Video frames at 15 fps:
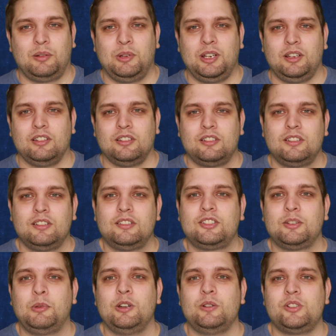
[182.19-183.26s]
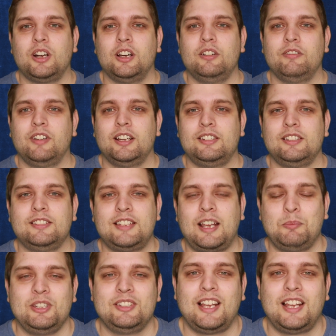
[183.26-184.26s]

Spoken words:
I mean, Samoa Joe versus Sami